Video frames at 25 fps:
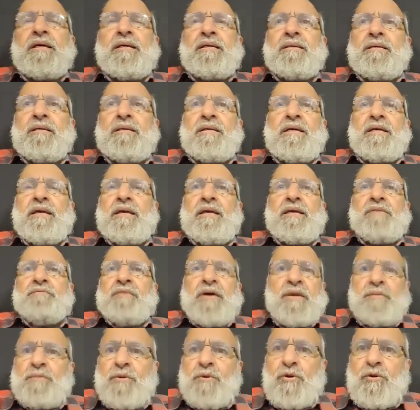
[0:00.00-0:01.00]
eh,
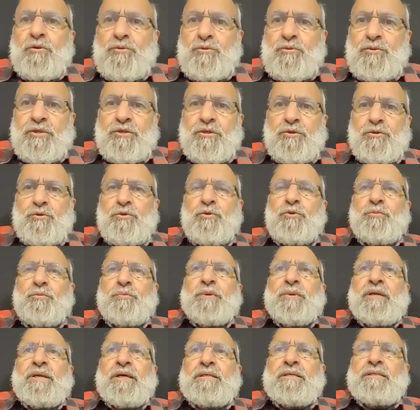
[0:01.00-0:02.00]
if I belong to a
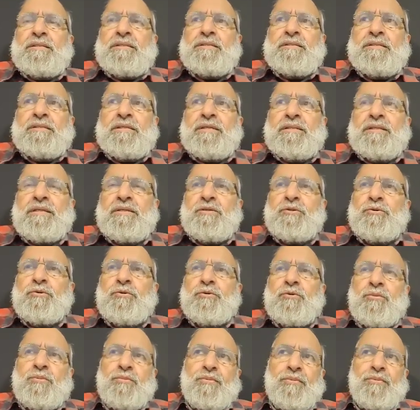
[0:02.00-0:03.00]
group and I say that,
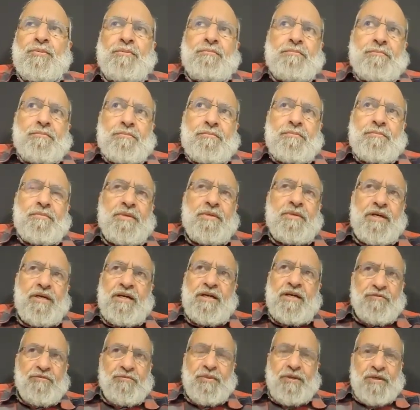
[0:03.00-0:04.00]

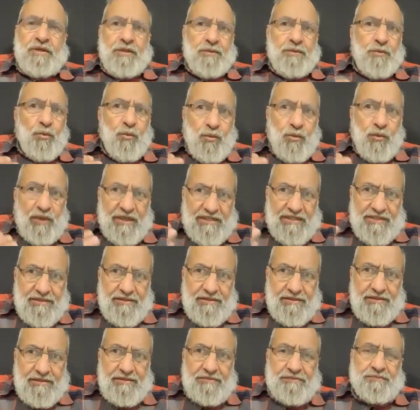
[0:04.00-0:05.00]
I have become
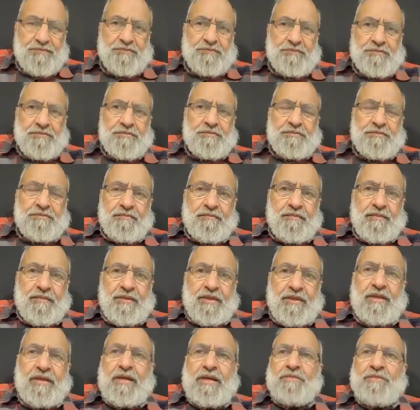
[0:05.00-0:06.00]
wiser
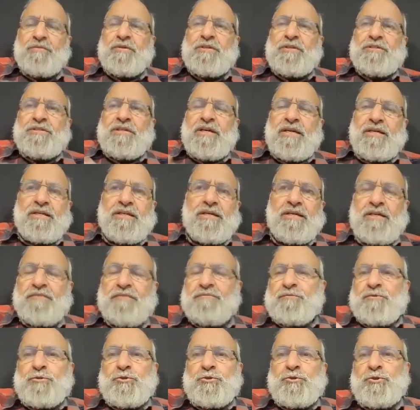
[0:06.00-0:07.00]
and I've
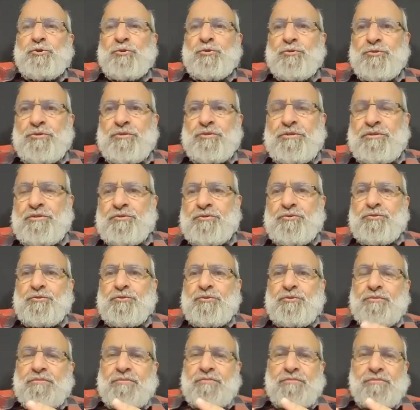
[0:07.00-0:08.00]
chosen
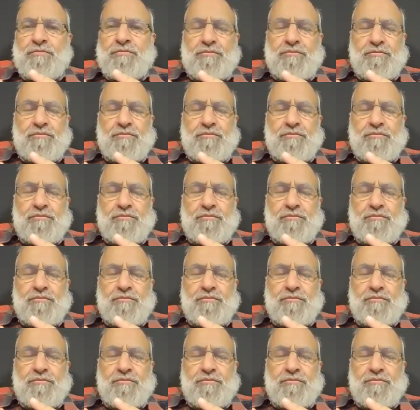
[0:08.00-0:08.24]
to